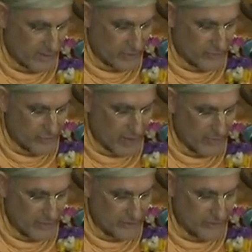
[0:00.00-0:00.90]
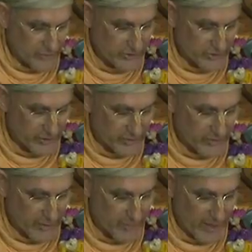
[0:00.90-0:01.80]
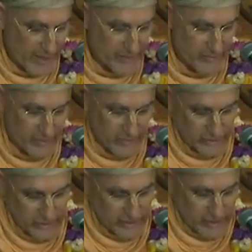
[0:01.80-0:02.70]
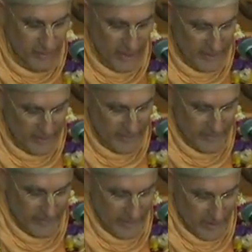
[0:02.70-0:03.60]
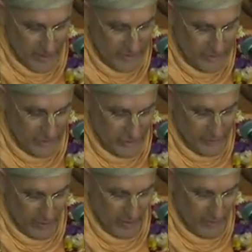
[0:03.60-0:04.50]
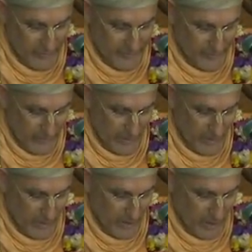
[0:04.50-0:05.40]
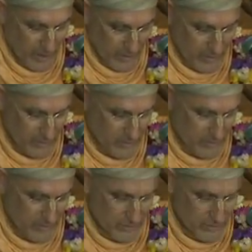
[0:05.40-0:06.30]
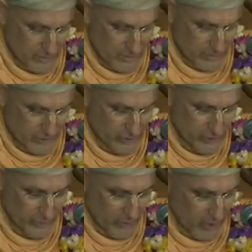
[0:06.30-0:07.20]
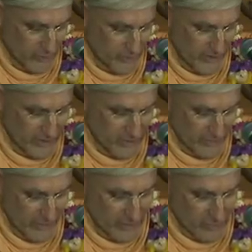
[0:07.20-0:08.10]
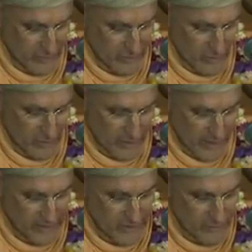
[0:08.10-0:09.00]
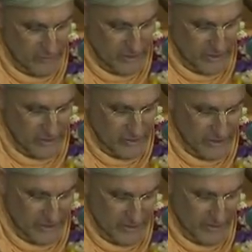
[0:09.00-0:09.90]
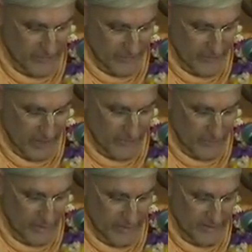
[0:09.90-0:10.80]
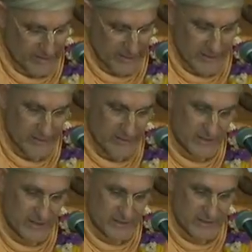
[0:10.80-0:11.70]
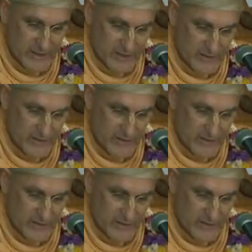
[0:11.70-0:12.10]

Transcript: to Maharaj Yudhishthir that by entering Krishna's body, Shishupal, uh, Shishupal re entered Vaikunthaloka as the Lord's associate. Everyone had seen this incident.